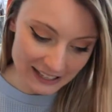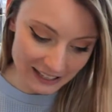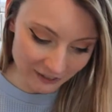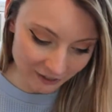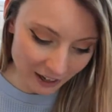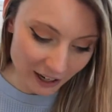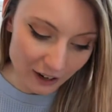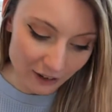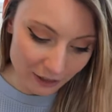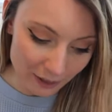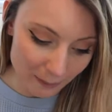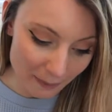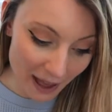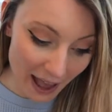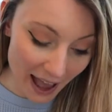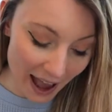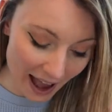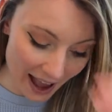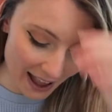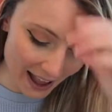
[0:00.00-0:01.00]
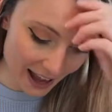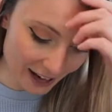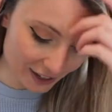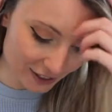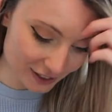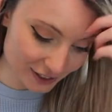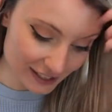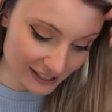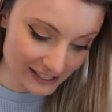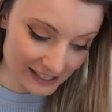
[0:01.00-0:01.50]
and right off the bat I
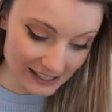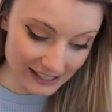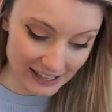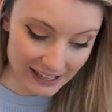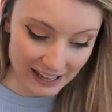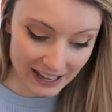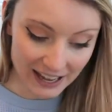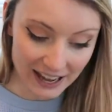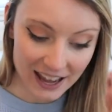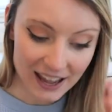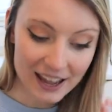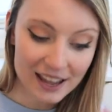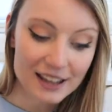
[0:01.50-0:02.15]
actually see